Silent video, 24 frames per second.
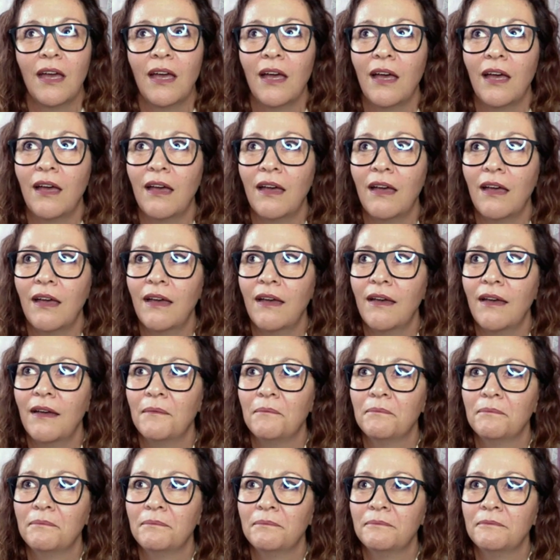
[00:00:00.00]

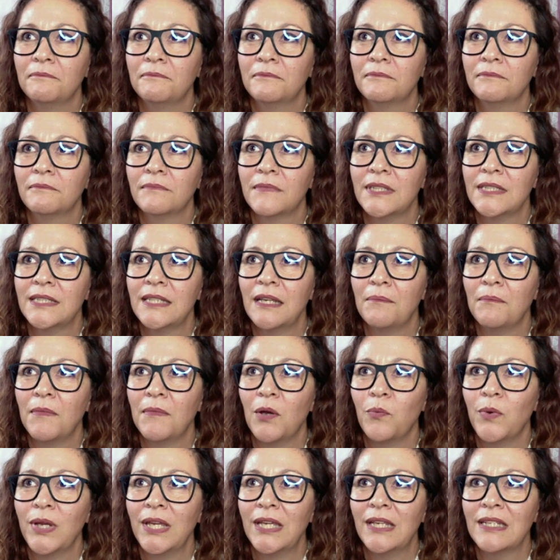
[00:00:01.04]
Is that my
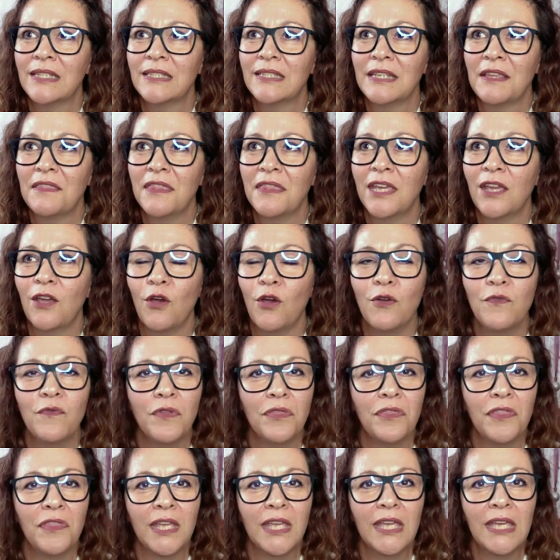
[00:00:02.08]
weakness? I think
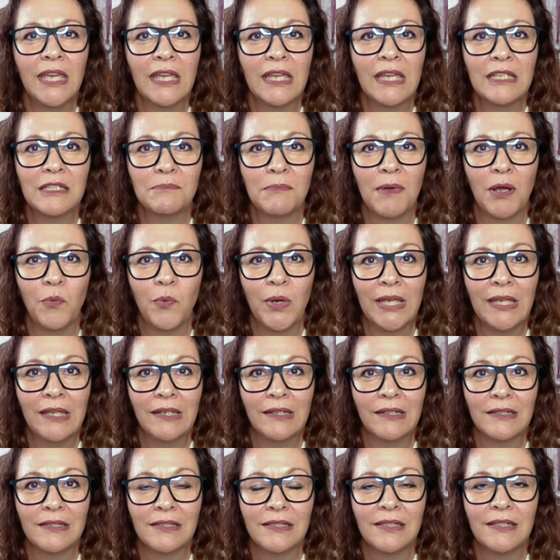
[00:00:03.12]
overthinking is my
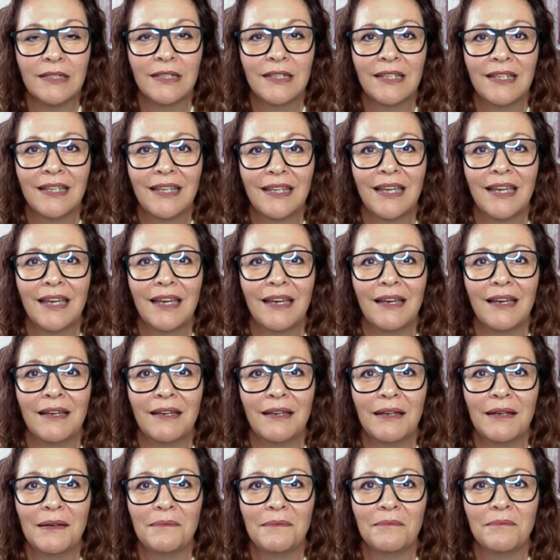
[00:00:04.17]
weakness.
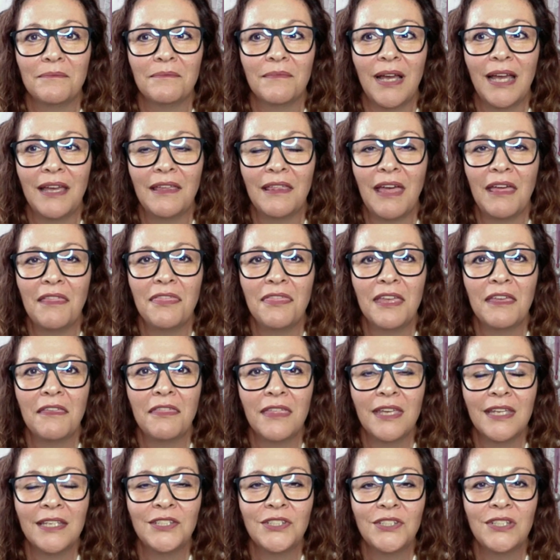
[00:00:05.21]
I think
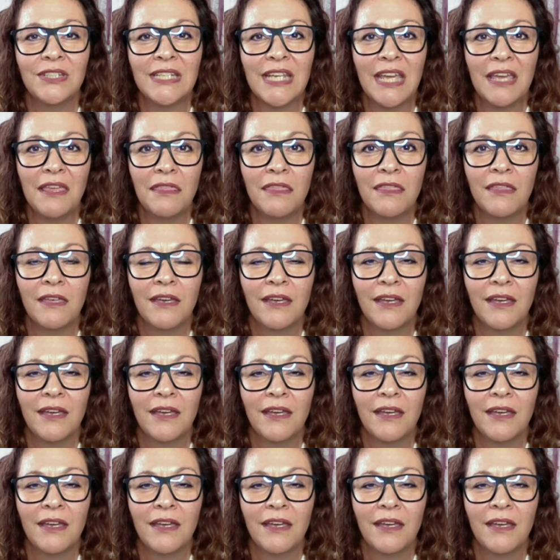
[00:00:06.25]
things to death.